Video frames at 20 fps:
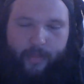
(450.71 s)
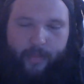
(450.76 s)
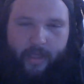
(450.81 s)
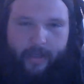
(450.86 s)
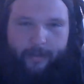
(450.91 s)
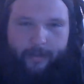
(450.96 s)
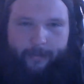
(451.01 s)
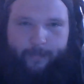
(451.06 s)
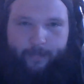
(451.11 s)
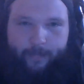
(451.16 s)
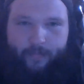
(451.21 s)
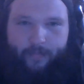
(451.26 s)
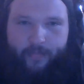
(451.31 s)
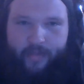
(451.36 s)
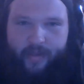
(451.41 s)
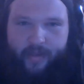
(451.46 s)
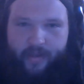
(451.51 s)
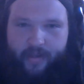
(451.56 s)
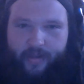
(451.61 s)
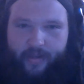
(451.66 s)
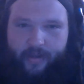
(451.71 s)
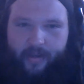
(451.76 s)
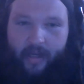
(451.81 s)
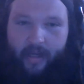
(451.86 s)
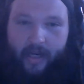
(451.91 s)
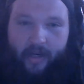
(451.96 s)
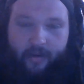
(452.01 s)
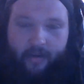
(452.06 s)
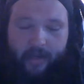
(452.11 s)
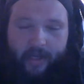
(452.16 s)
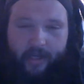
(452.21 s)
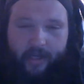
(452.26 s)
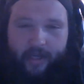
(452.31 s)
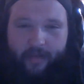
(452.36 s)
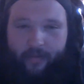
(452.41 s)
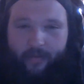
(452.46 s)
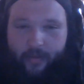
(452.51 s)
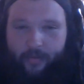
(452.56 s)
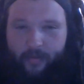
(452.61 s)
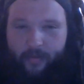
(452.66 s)
But yeah, I'll kind of
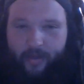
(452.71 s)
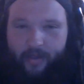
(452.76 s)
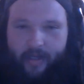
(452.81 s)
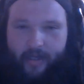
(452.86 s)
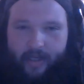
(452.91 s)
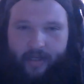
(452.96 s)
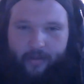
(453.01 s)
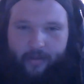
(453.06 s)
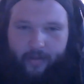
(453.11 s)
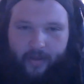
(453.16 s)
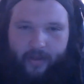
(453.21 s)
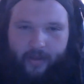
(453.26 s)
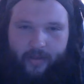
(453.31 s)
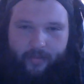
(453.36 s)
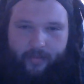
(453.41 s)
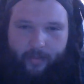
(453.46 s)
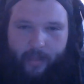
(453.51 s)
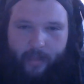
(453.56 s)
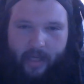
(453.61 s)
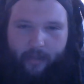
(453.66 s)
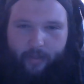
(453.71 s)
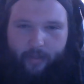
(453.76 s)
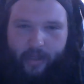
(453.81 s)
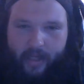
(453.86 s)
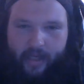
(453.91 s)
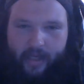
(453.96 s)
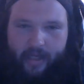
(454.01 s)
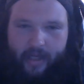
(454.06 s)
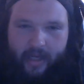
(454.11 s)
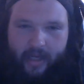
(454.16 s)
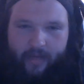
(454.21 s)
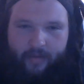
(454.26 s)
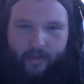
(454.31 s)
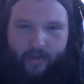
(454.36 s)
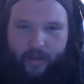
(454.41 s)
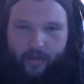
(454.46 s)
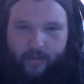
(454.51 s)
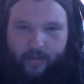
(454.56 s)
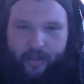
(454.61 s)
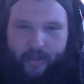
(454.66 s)
give you the rundown of how we kind of have it
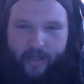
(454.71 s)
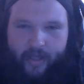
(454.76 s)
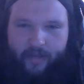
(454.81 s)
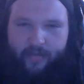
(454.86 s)
going.